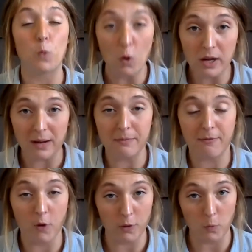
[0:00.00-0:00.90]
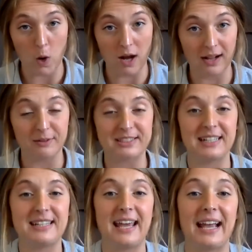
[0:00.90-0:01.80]
woke up for the walk I was
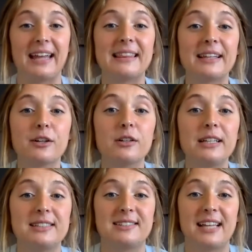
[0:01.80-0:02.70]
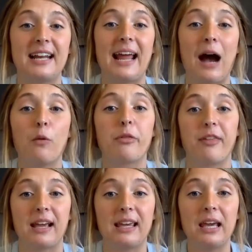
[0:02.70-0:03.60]
going to take and literally set out
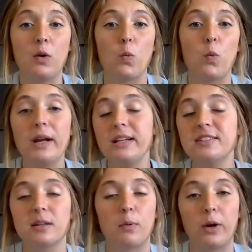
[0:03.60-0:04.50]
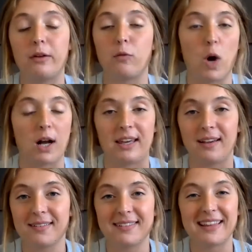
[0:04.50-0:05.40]
thinking, what is the point of
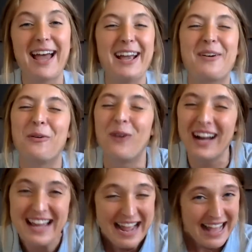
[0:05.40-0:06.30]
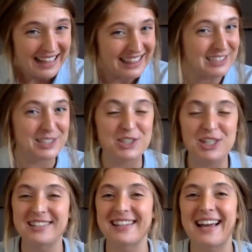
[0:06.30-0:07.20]
walking? Like, this is
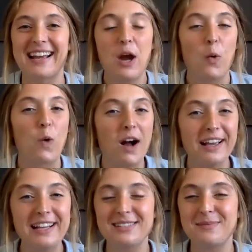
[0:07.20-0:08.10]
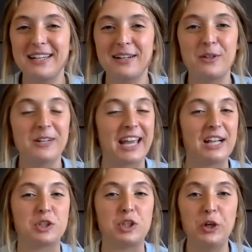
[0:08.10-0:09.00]
just like, walking to me
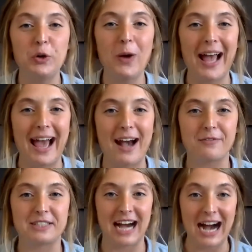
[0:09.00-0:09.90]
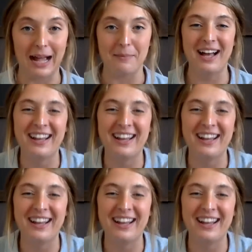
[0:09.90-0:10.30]
communicates, you have time.